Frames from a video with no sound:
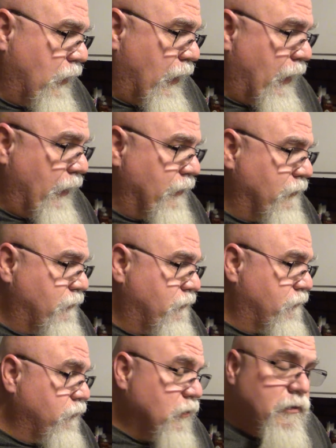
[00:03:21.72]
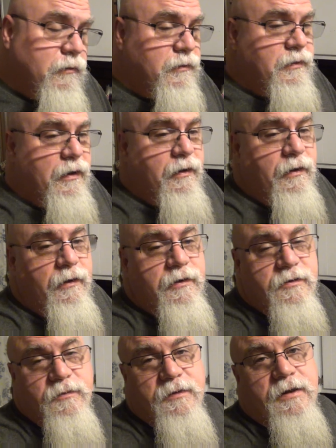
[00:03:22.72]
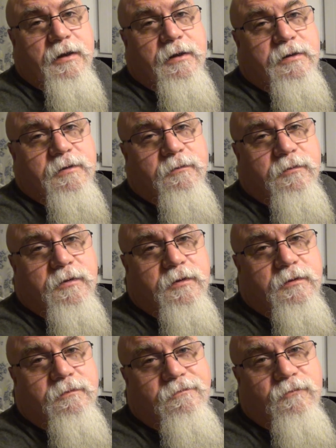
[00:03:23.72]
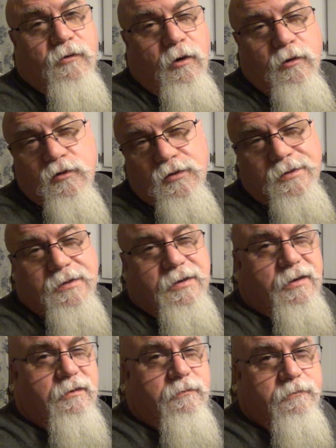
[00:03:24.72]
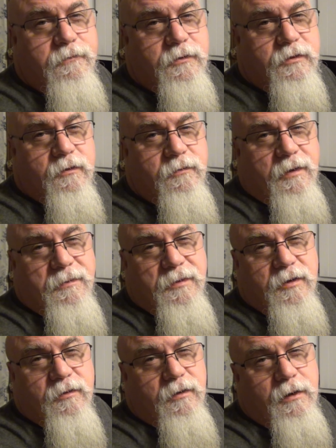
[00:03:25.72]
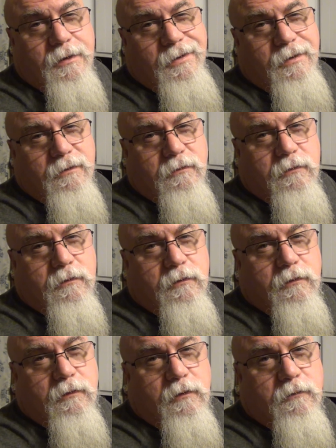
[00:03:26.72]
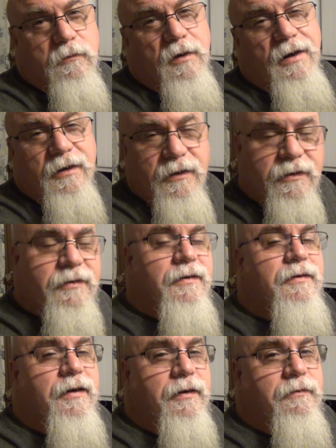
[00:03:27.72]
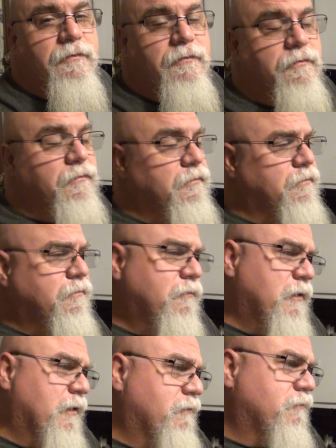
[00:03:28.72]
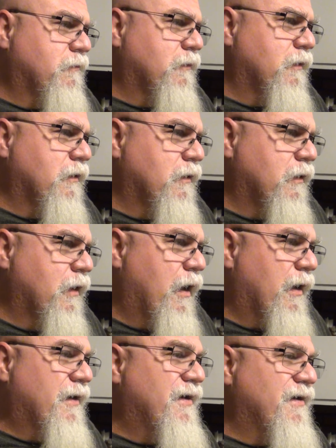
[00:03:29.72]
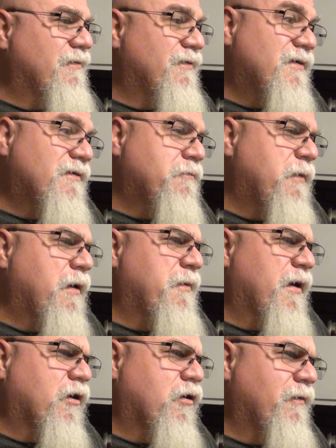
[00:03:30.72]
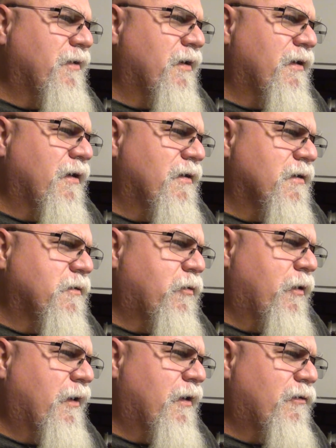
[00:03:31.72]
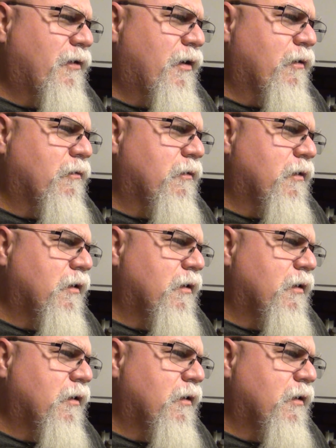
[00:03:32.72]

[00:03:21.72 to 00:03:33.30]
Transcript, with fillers: I was gonna say at least we did get some groceries in, so maybe good idea. But I could have done that, maybe I could have done that this morning, I don't know.